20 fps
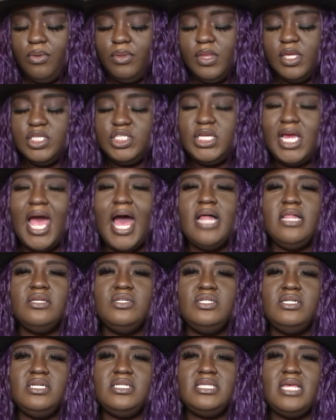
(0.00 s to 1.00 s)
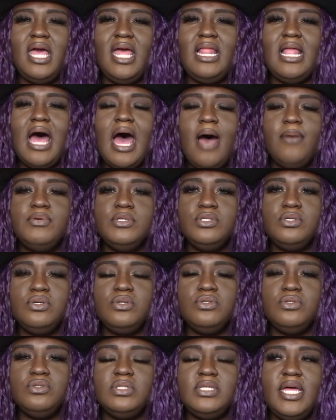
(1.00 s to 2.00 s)
the challenges and
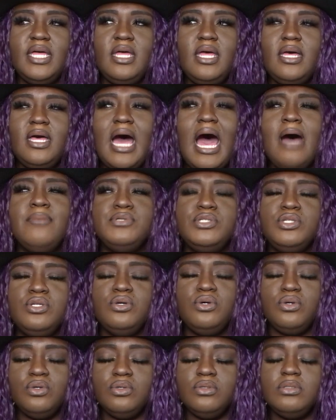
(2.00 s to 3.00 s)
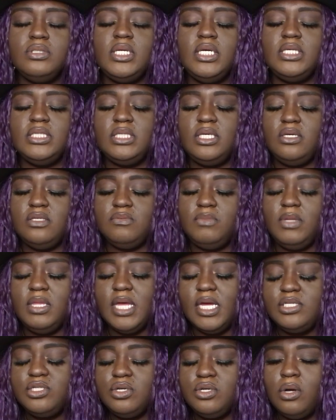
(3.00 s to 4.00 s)
obstacles that obstacles, excuse me,
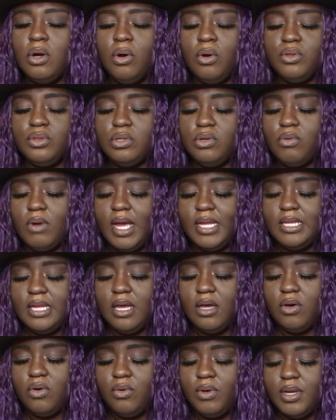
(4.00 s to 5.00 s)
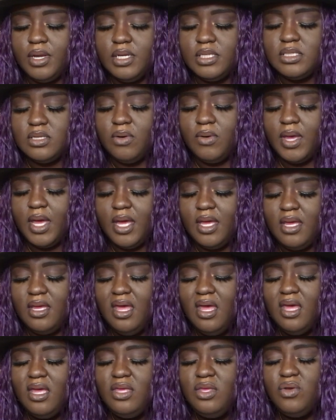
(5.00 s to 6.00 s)
that you're going through right now, Aquarius,
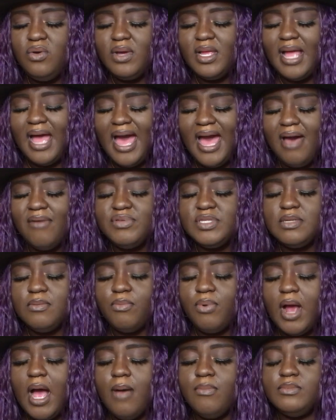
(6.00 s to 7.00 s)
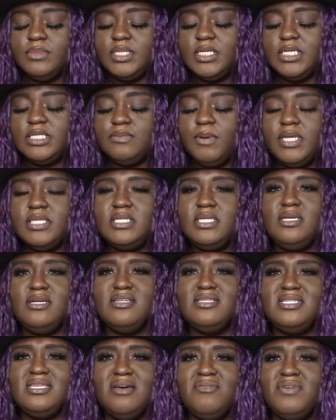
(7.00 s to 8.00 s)
okay? You could have some problems expressing
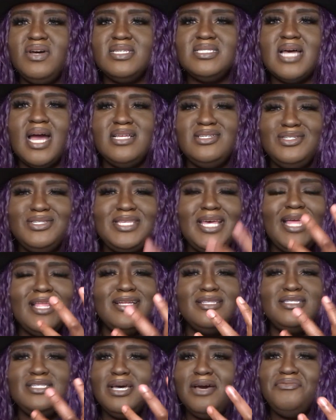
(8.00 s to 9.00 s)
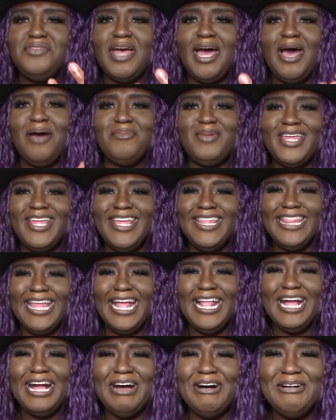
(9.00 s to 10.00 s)
yourself cuz I just had a tough time
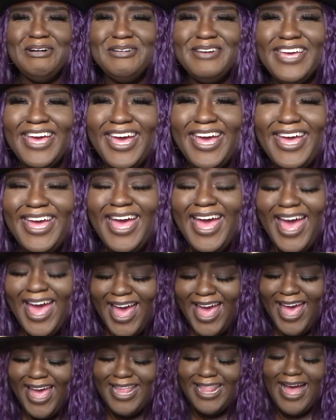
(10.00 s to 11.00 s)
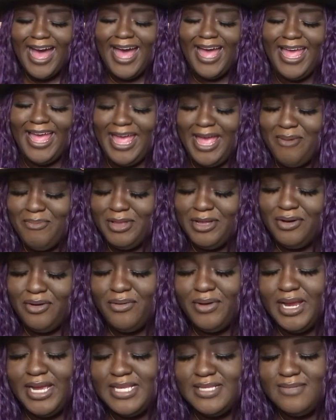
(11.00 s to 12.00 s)
getting out, okay? And I am an
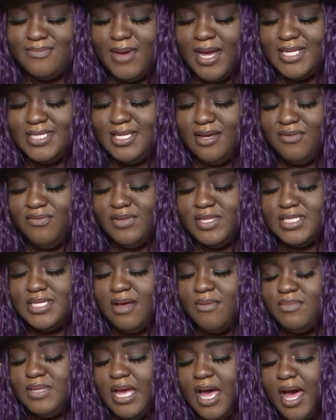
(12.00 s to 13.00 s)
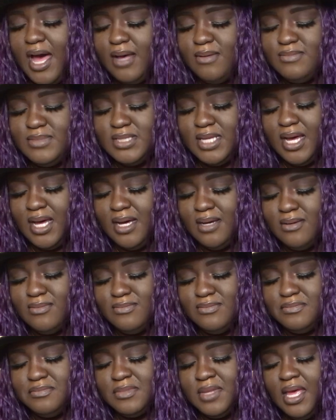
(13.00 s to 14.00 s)
Aquarius myself and sometimes
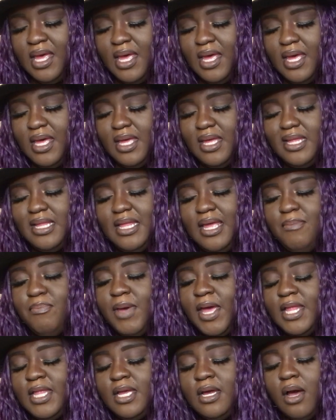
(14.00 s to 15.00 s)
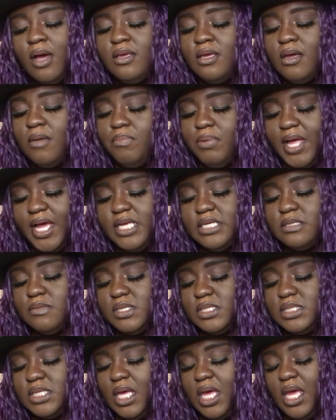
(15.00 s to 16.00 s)
um depending on your
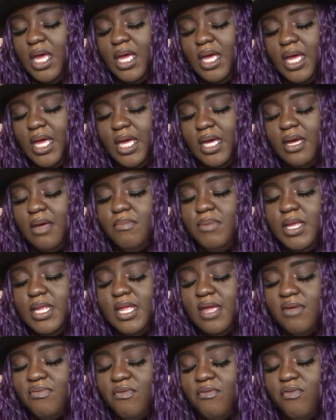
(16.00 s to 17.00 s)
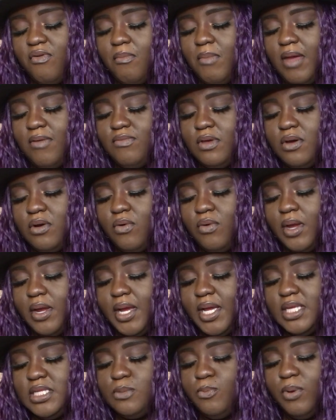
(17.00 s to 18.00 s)
placements, it, it could be different from every
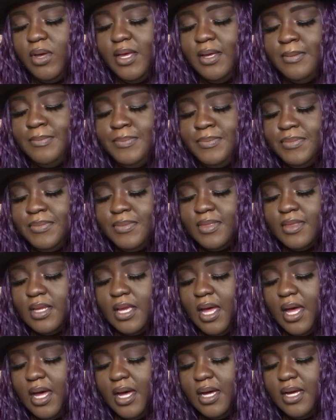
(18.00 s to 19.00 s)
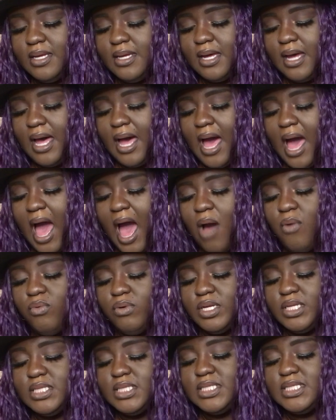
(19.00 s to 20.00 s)
Aquarius, but uh, I
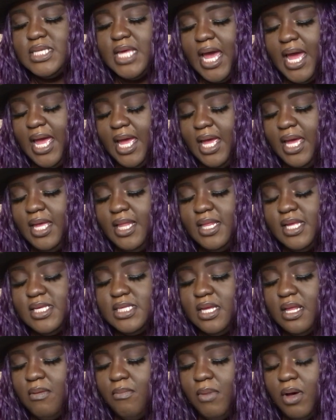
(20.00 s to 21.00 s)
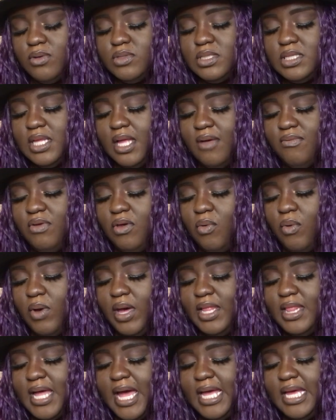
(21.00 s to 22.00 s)
would say this in a most loving
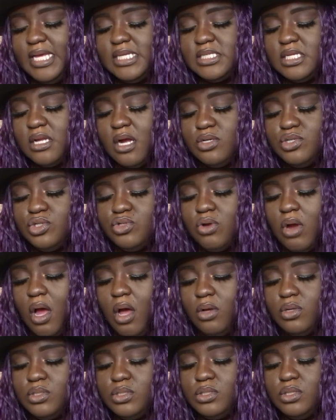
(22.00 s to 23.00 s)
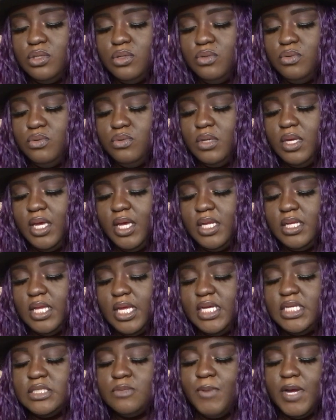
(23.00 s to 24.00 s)
way. That isn't our strong suit in
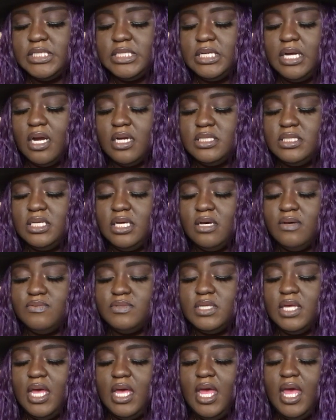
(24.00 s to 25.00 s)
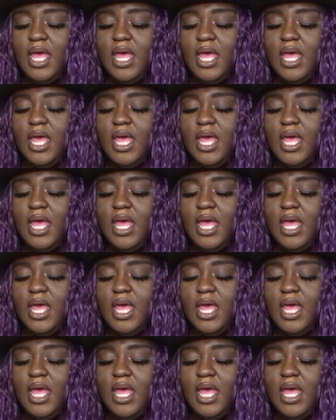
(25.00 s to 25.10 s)
expressing ourselves